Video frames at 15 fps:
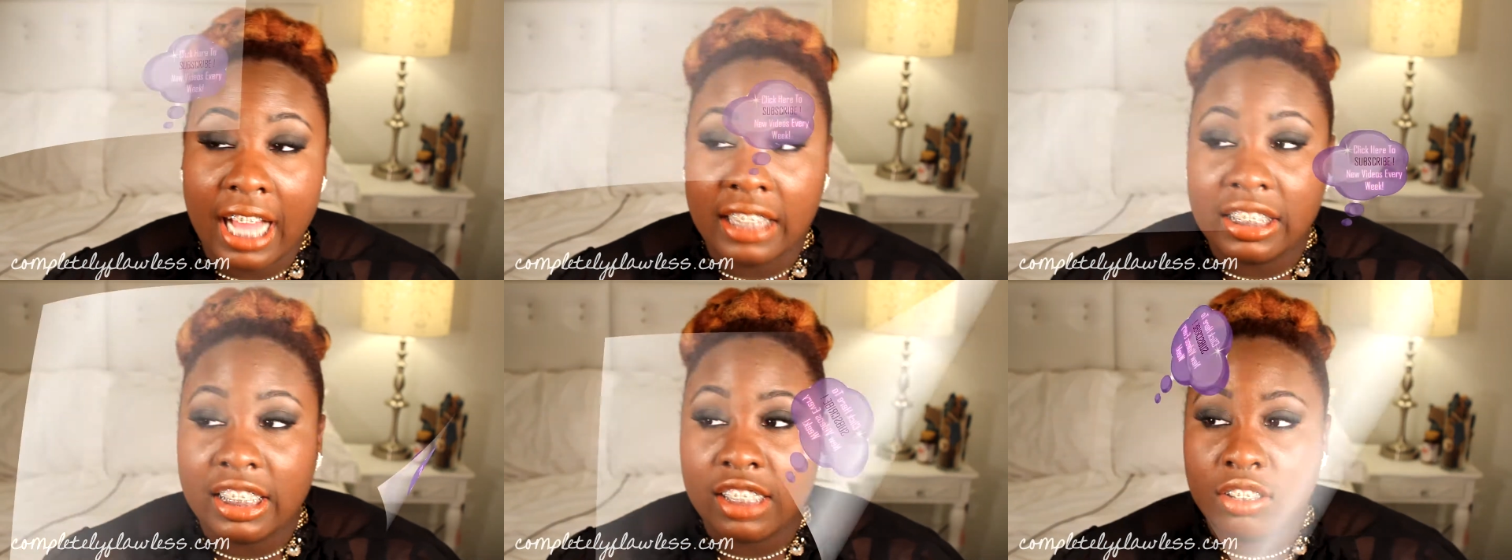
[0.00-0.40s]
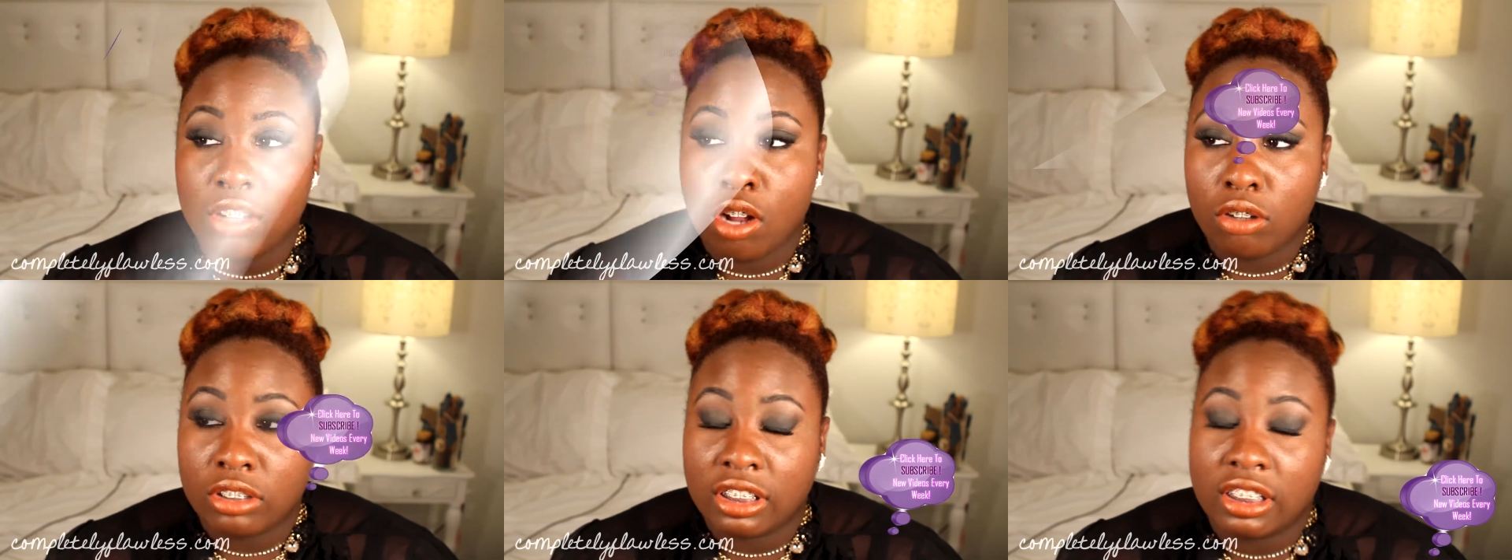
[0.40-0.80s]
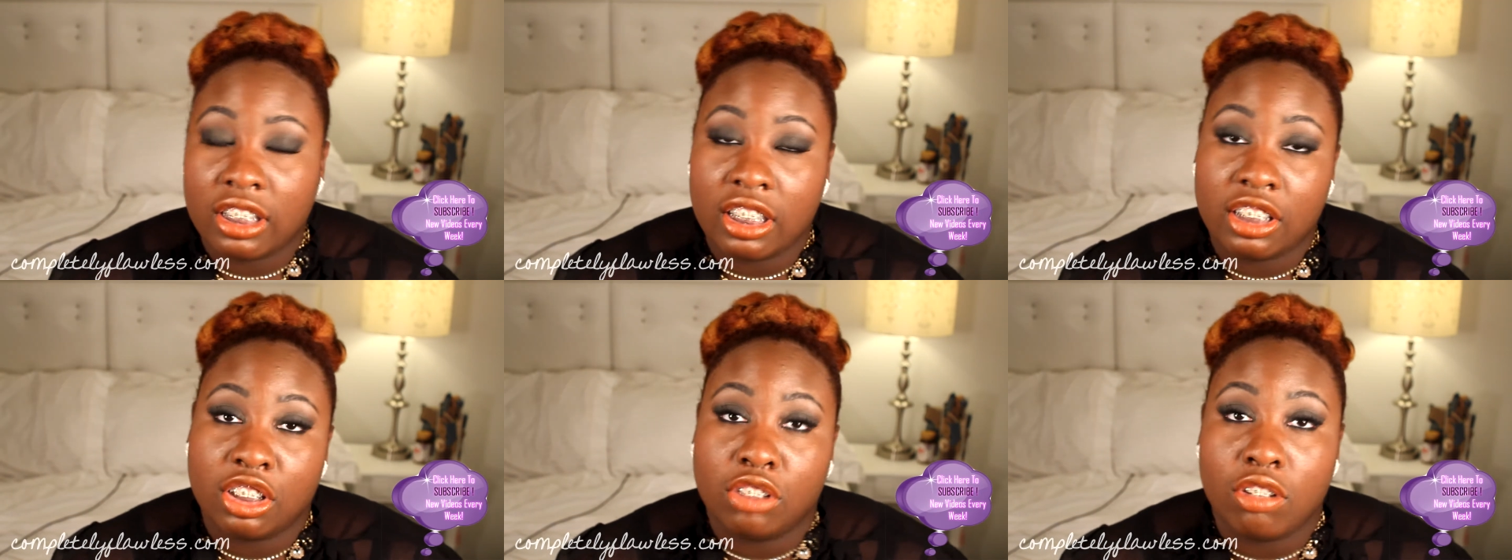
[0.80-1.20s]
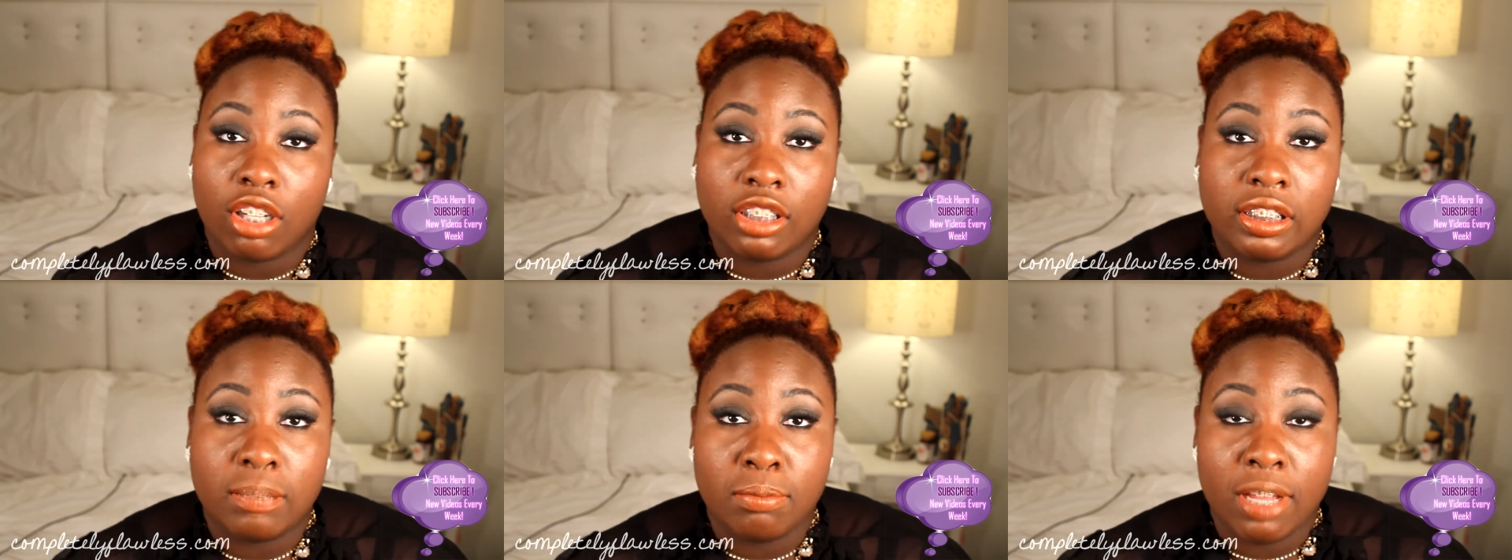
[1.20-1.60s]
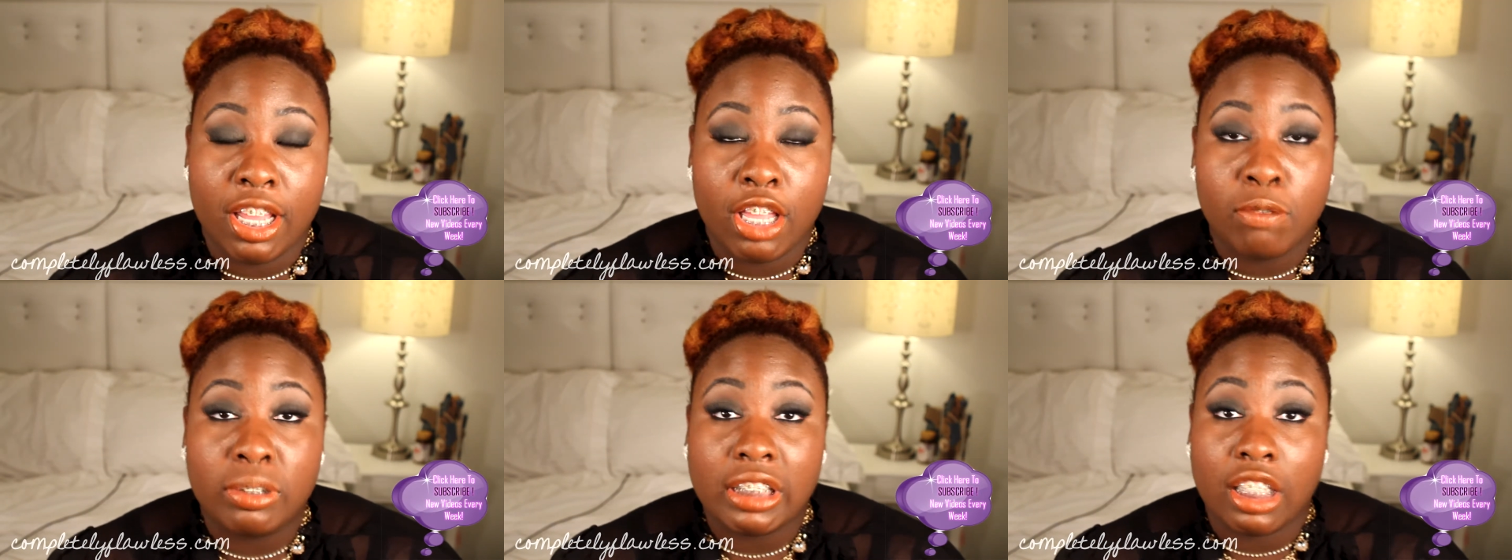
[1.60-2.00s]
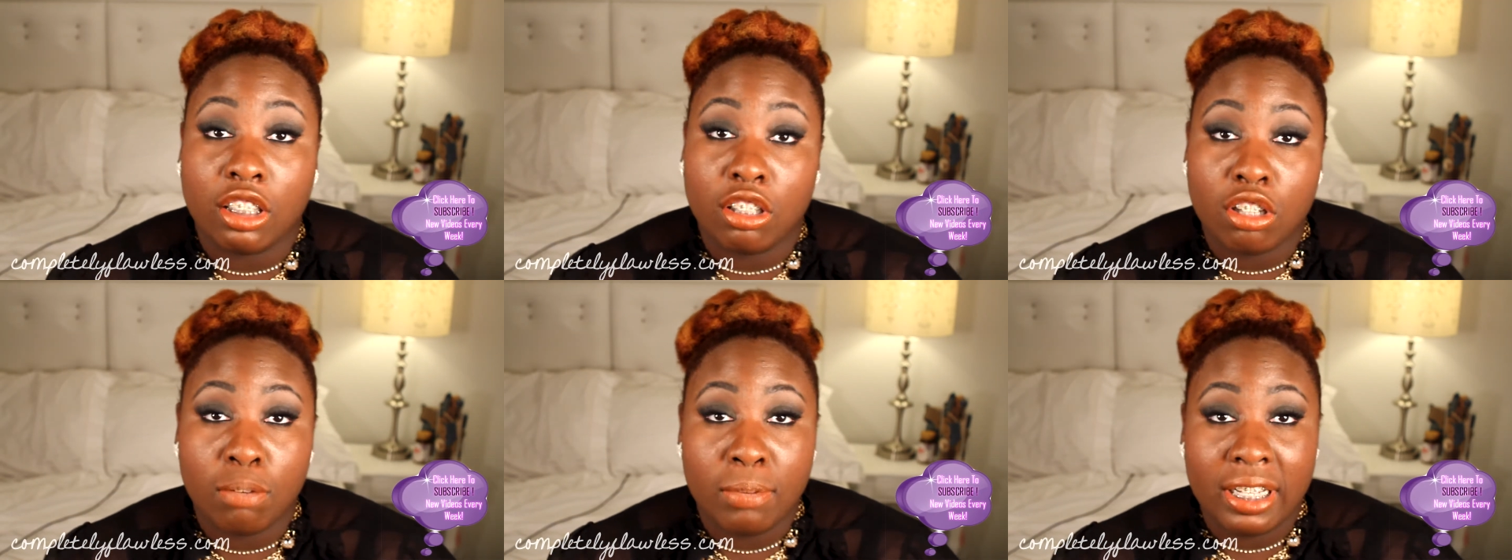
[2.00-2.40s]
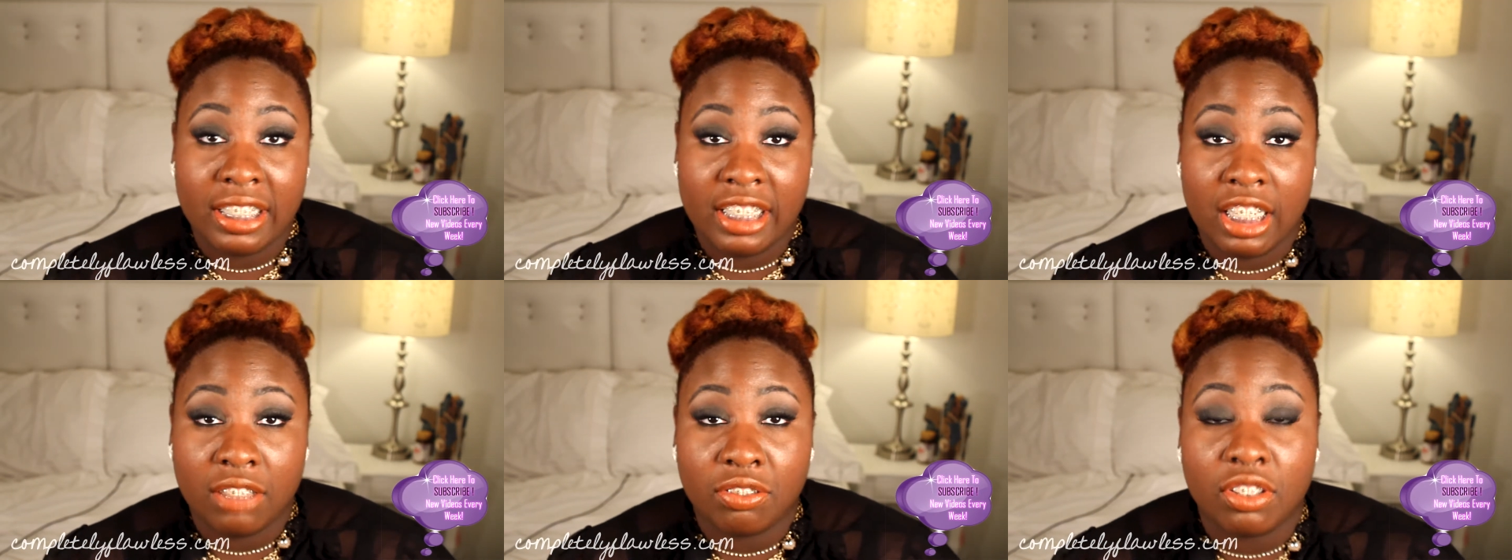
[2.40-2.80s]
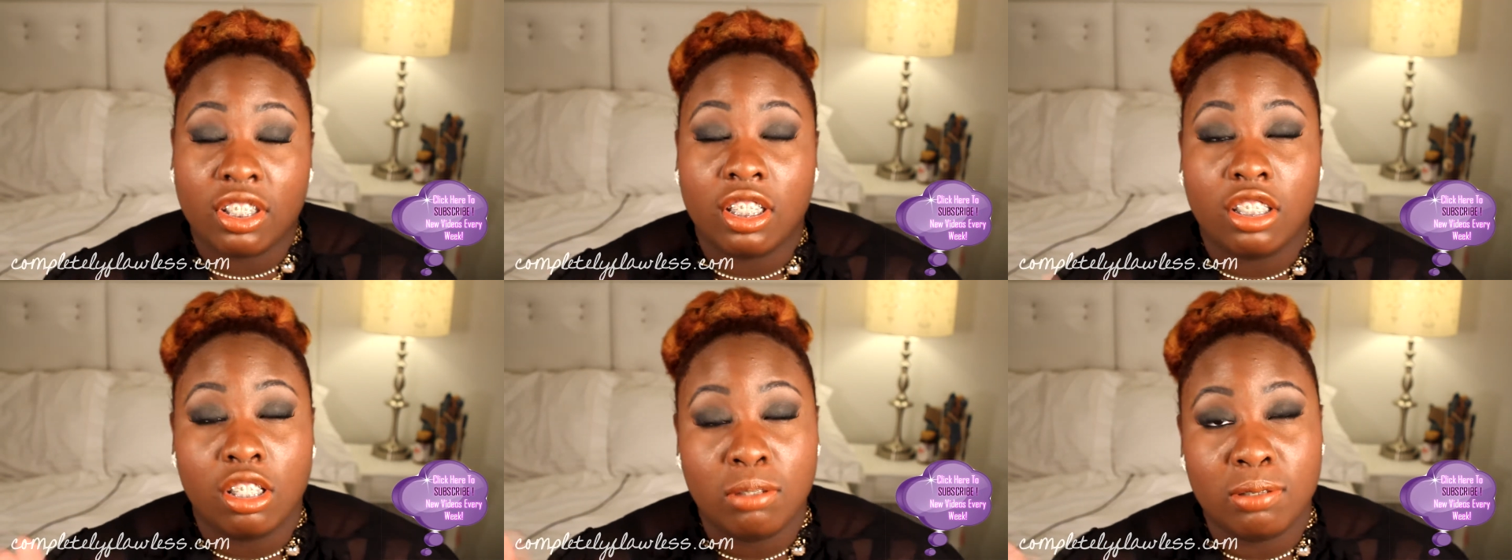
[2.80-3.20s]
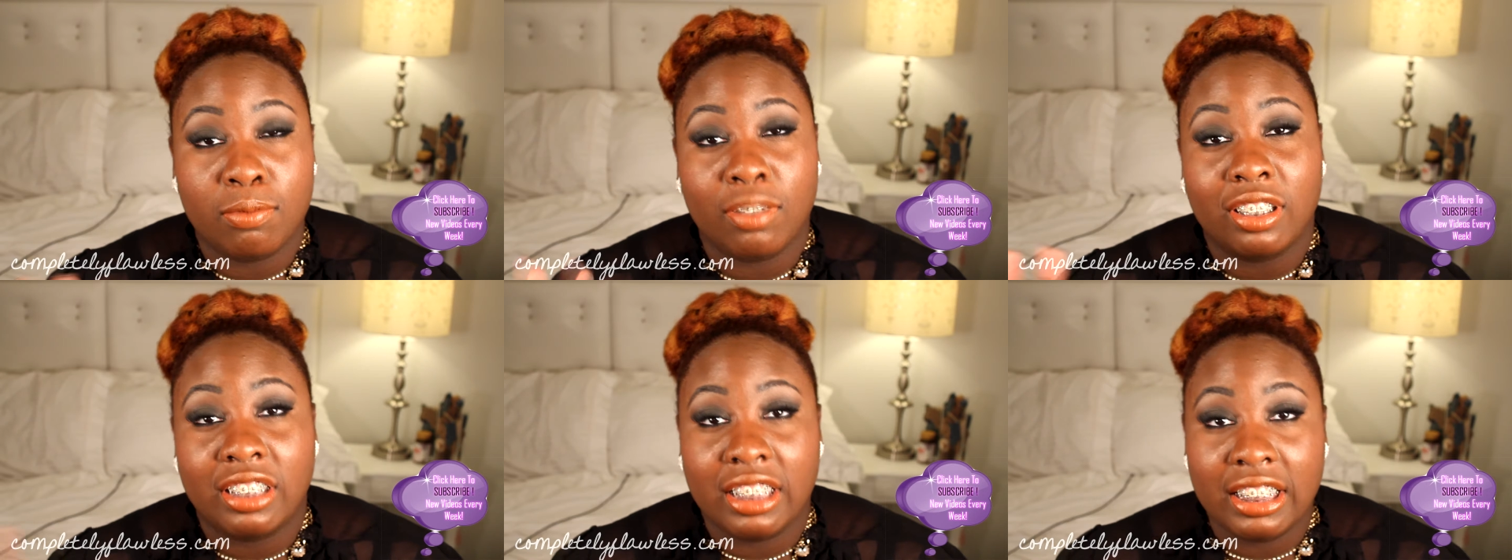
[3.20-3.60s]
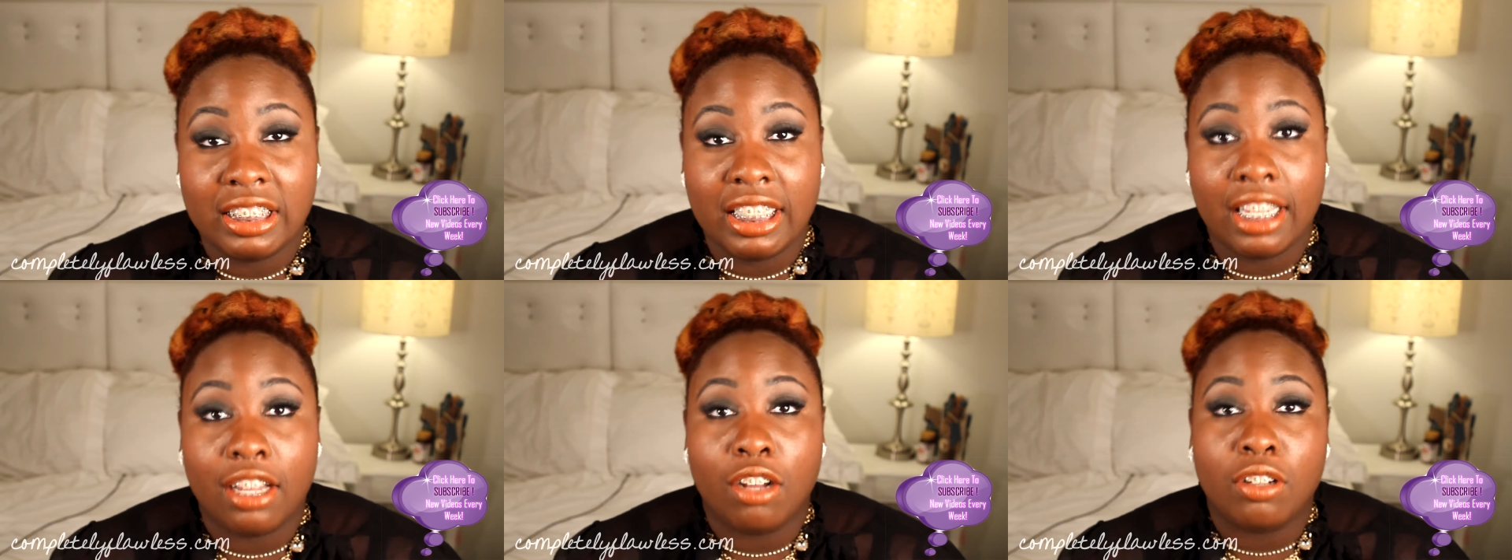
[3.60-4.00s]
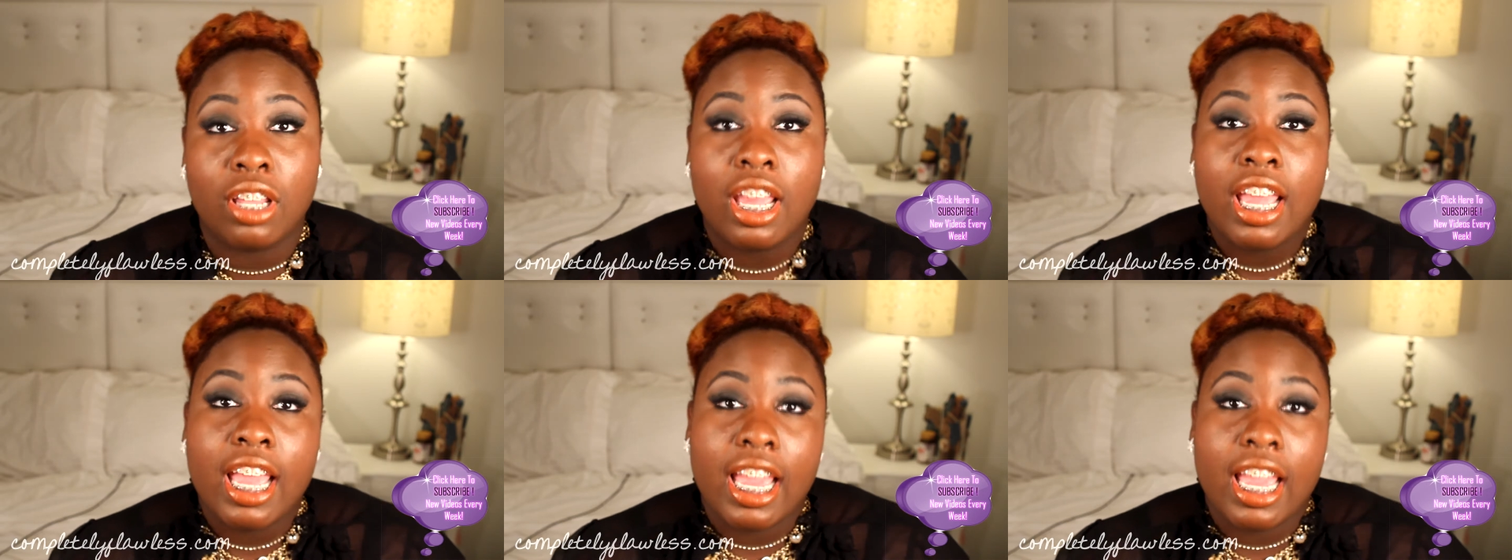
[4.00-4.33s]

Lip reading: I did notice the instruction manual was a little bit different, a little bit more detailed,